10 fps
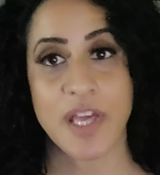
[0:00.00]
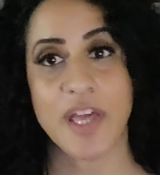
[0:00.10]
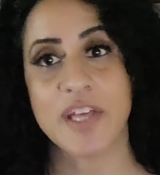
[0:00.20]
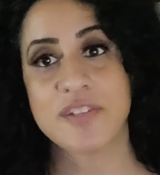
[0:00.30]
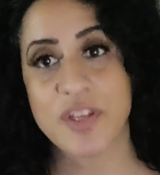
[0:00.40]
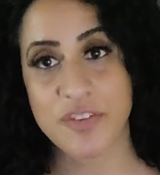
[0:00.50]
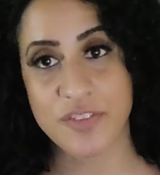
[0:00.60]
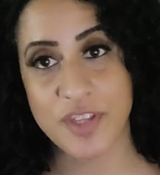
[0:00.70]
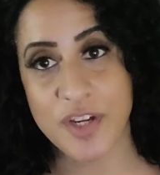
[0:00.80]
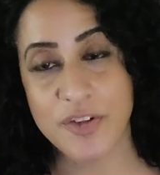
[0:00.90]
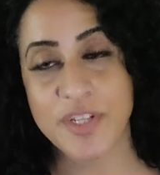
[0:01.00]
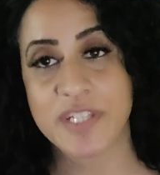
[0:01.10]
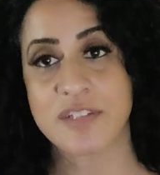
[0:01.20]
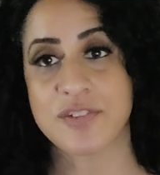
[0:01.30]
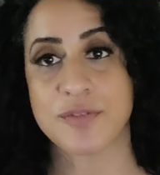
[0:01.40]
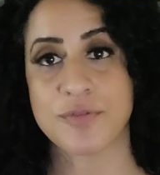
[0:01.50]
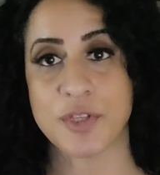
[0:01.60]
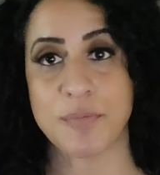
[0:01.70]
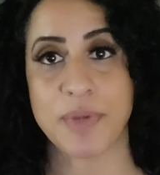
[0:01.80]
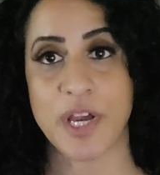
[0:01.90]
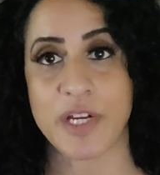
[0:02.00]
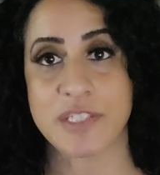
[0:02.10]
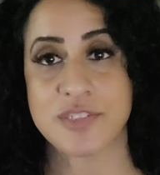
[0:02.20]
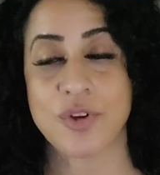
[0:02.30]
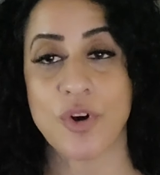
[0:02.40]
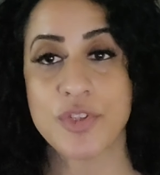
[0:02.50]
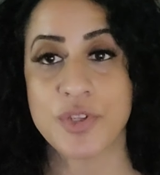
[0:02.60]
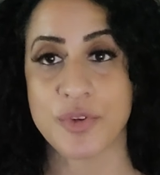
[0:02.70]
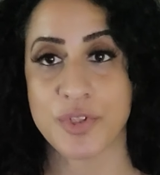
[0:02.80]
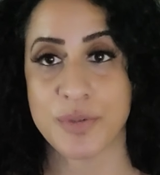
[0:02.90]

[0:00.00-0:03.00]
and their negative impacts on your